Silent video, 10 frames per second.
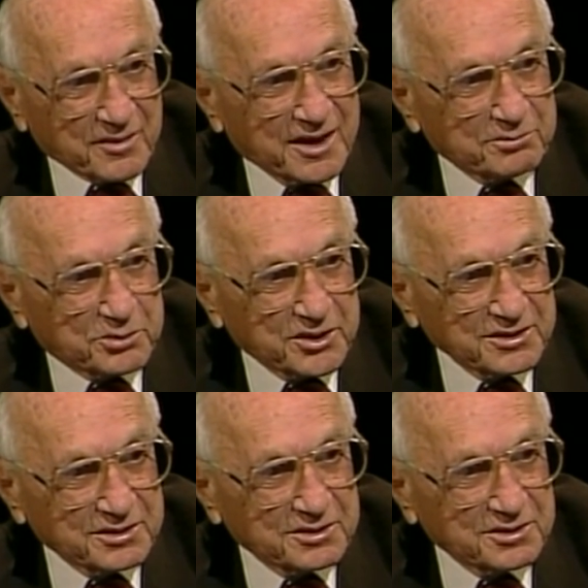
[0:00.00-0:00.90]
and
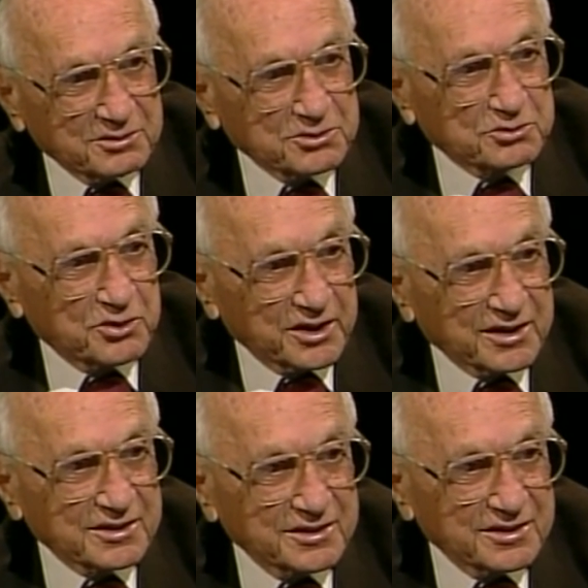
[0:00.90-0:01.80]
Britain was
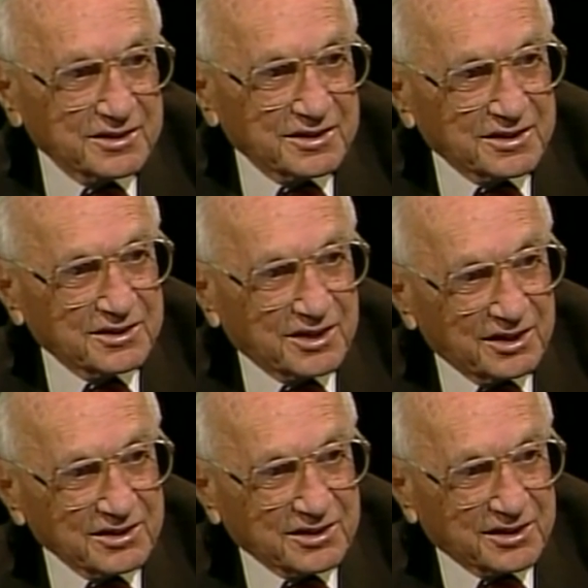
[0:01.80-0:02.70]
running
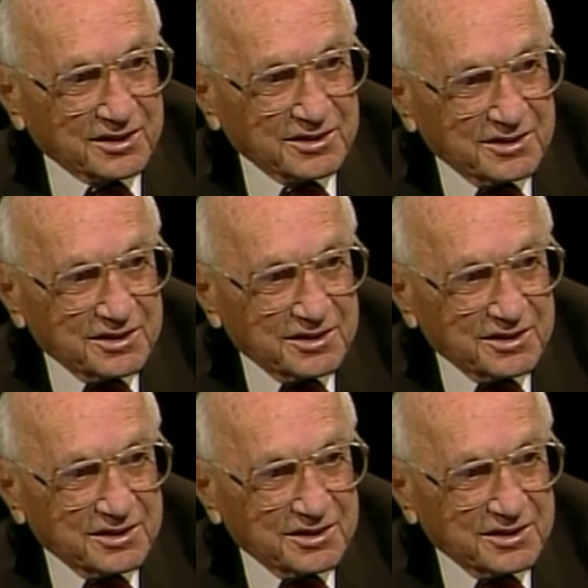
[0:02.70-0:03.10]
Hong Kong.